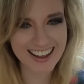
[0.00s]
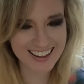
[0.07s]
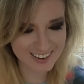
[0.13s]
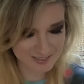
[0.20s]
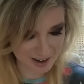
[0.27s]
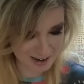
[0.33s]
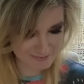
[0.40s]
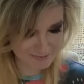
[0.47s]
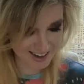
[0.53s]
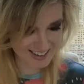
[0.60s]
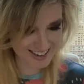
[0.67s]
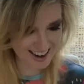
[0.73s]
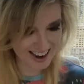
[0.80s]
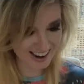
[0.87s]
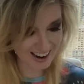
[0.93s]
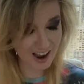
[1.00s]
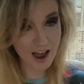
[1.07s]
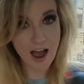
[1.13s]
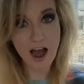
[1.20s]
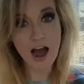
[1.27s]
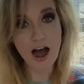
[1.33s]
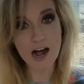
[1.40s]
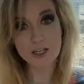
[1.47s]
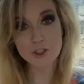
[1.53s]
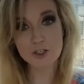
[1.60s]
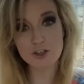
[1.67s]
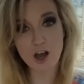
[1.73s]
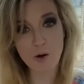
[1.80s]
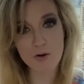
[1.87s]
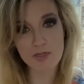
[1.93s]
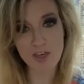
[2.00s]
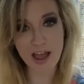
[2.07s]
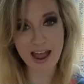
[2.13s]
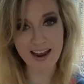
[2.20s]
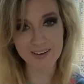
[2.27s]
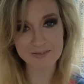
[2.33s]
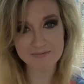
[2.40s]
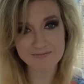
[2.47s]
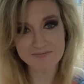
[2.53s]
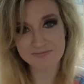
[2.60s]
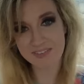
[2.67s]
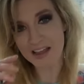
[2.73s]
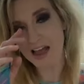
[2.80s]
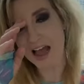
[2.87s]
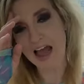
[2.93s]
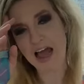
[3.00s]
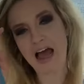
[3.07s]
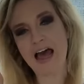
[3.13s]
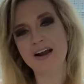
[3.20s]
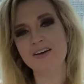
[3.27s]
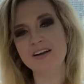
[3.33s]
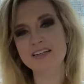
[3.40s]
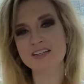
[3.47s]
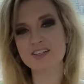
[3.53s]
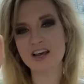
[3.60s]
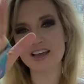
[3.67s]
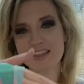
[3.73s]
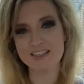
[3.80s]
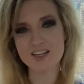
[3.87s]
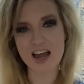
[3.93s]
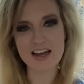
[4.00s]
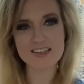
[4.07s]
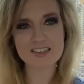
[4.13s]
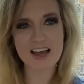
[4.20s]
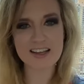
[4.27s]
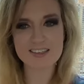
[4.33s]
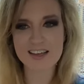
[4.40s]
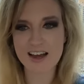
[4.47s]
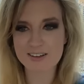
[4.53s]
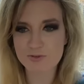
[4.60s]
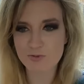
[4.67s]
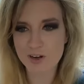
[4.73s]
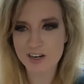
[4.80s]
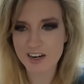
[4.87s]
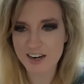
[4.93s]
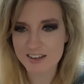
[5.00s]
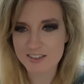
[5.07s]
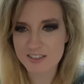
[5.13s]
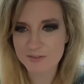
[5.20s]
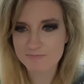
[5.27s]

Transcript: that made my day. I'll just go with that. I don't need to take the test. That sounds what it is.